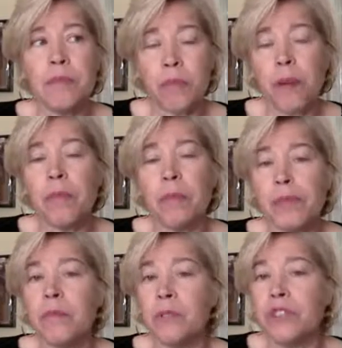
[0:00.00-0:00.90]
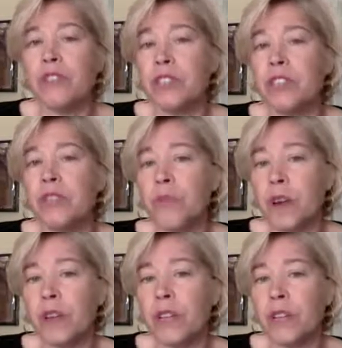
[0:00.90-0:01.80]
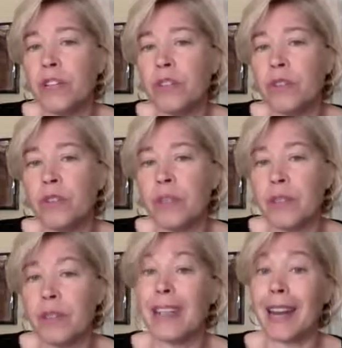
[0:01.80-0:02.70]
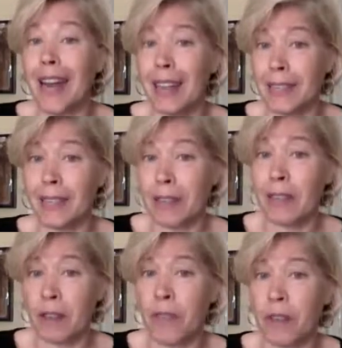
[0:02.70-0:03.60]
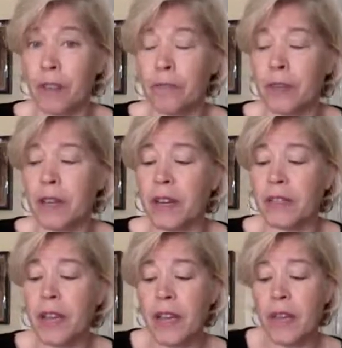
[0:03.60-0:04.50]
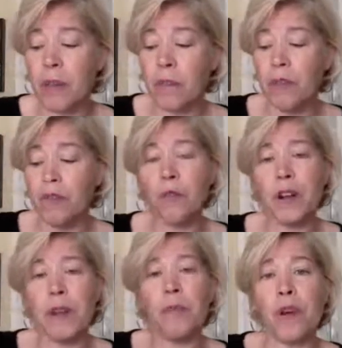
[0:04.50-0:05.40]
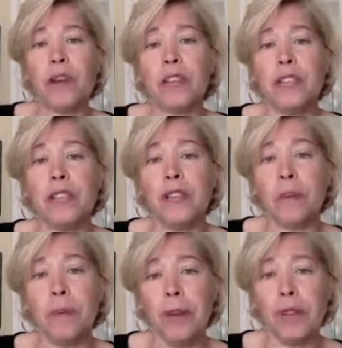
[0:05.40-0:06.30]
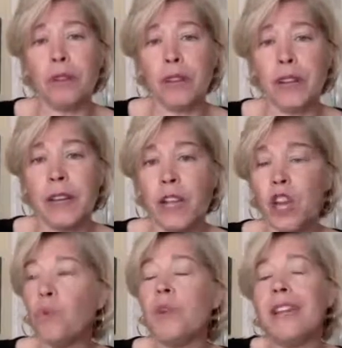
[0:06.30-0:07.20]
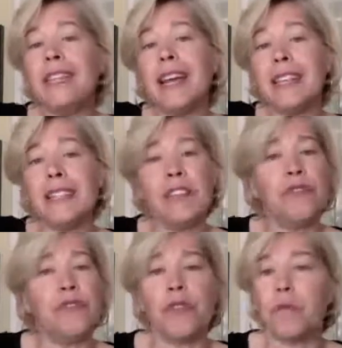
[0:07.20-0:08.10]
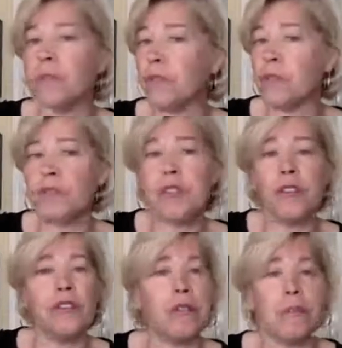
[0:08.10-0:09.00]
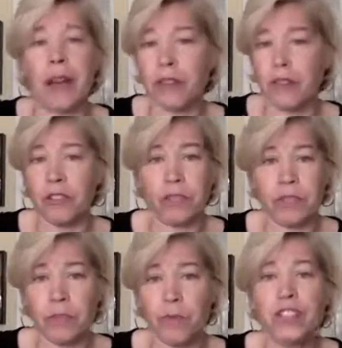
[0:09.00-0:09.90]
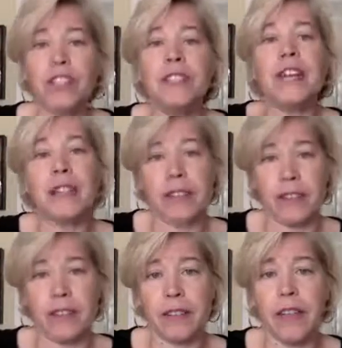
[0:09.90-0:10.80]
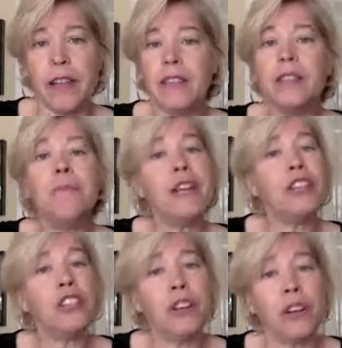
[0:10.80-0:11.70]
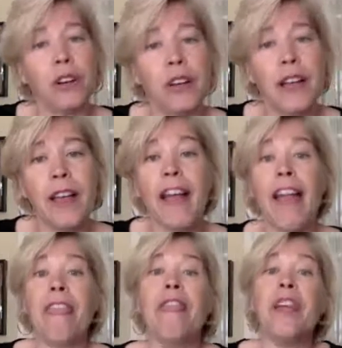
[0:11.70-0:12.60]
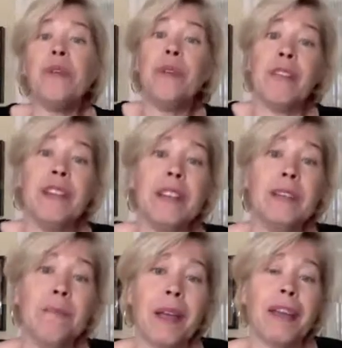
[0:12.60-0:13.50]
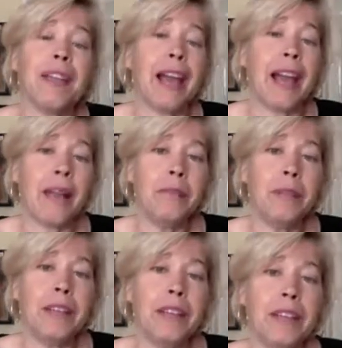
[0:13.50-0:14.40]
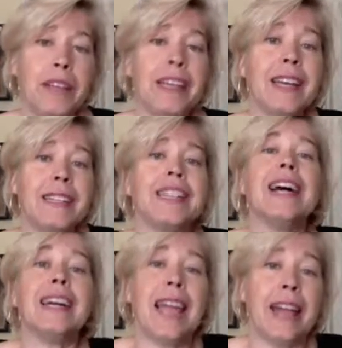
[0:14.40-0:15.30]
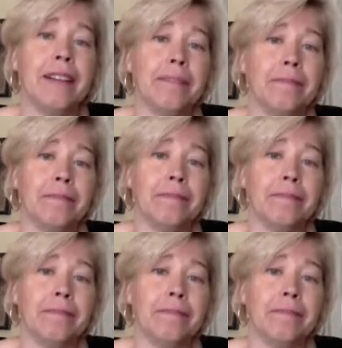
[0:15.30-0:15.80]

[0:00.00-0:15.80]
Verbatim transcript: probably the most stringent quality controls that I can think of because before any product leaves our bakery, we test it for 13 different pathogens. We just test it to make sure. And then we have an independent lab test it again